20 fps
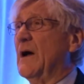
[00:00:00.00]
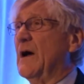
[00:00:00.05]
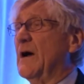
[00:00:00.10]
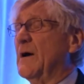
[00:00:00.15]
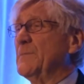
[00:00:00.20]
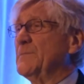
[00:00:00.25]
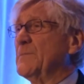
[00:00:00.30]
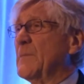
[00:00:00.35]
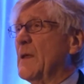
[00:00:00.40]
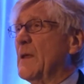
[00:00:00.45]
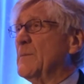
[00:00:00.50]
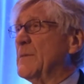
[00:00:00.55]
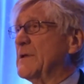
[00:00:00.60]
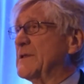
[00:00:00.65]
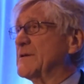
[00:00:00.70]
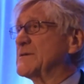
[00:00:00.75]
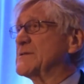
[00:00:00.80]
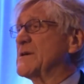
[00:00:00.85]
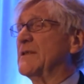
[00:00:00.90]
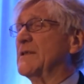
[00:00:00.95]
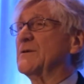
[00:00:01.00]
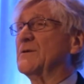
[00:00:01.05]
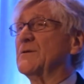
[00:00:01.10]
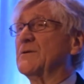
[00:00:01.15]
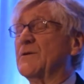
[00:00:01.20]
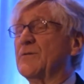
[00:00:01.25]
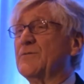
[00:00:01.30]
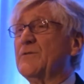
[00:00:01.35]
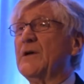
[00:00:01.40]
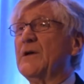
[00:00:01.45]
Um, but there's
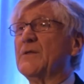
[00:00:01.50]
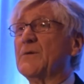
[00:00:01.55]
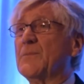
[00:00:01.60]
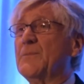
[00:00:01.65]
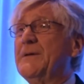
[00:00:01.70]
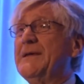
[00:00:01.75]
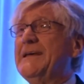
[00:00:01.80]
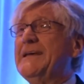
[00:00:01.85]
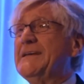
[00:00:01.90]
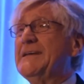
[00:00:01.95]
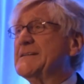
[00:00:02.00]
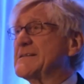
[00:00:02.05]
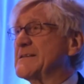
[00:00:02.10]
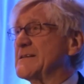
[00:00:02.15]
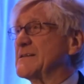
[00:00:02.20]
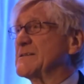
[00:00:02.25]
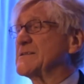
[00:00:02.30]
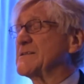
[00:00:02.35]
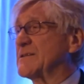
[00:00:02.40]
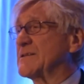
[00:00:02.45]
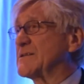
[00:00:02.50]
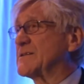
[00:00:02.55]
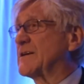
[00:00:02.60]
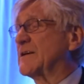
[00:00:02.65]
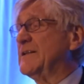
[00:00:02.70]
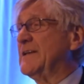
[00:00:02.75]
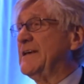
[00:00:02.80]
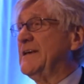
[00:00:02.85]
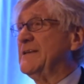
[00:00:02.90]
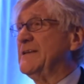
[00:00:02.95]
other, three other pieces. It's
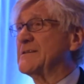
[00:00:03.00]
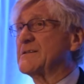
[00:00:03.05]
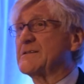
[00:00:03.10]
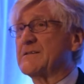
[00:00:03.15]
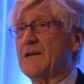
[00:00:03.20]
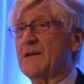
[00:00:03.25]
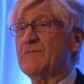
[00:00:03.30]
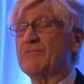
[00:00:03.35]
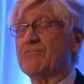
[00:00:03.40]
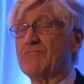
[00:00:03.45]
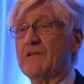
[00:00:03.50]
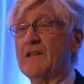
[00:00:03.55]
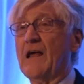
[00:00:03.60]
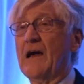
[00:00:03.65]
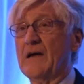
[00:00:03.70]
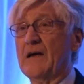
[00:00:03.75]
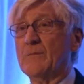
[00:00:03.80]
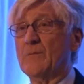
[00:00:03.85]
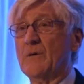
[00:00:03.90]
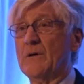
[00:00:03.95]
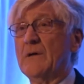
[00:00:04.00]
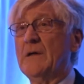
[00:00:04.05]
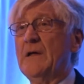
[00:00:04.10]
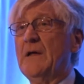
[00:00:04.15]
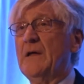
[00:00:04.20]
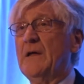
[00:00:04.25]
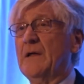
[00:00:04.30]
clean, safe, reliable.